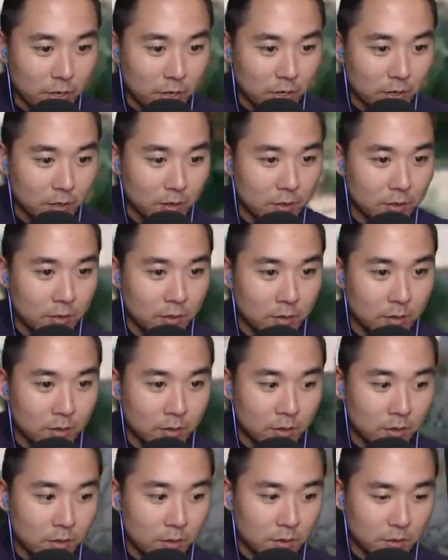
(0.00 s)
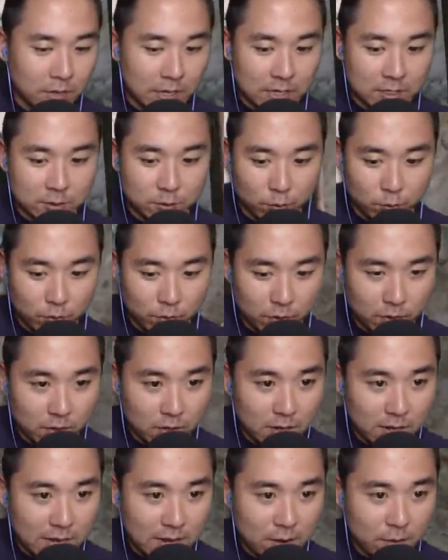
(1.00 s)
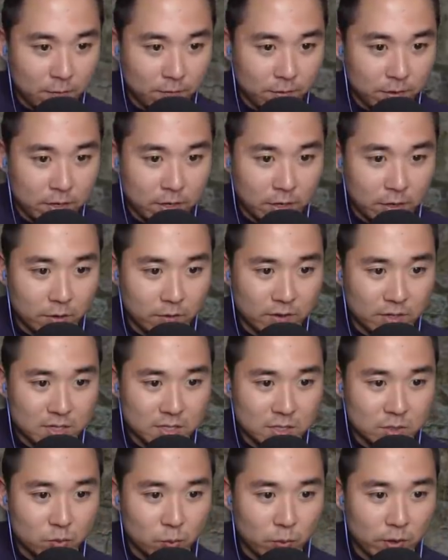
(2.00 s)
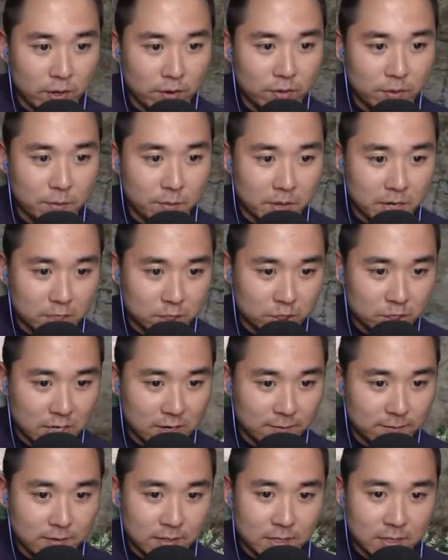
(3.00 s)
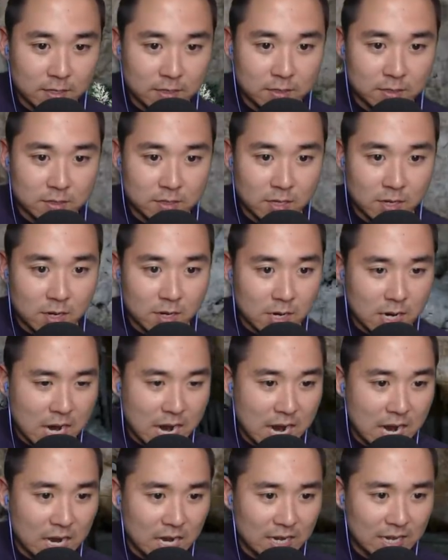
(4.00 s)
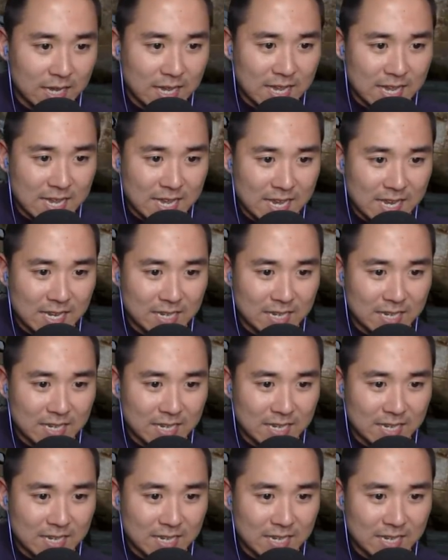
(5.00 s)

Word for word: Okay. All right, guys, so we're gonna head over here. This is where the mine shaft is, and